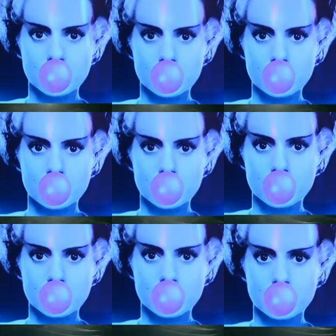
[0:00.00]

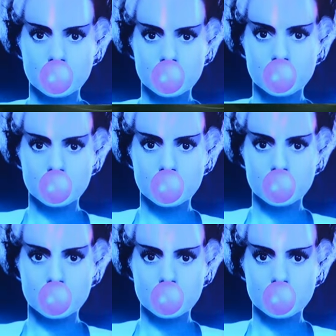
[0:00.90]

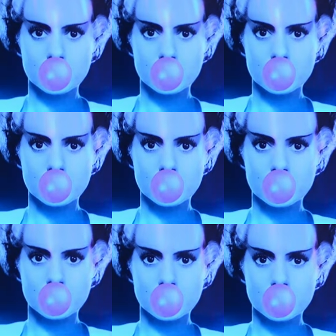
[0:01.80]

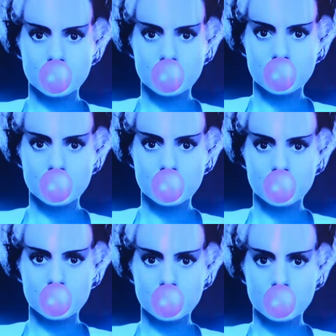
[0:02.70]

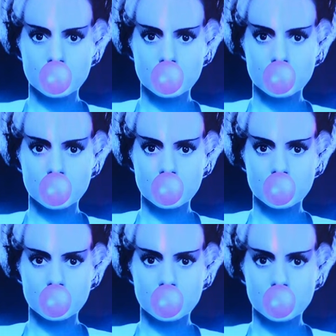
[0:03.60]

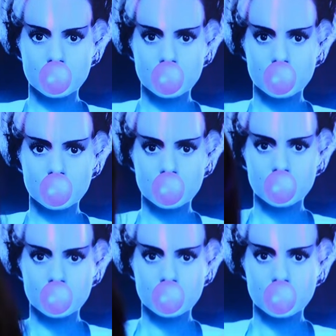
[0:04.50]

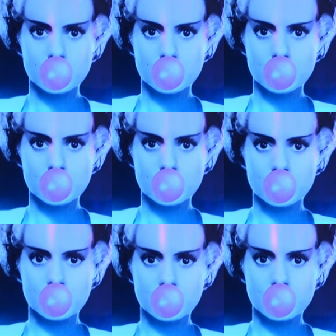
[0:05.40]

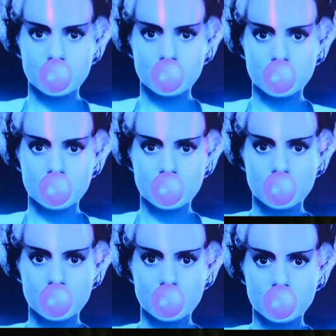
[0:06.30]

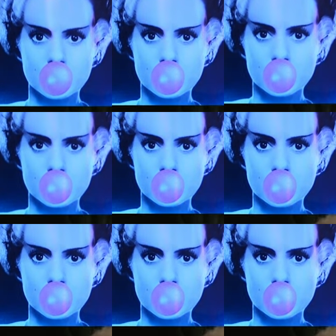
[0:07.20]
No words are spoken by the person on screen.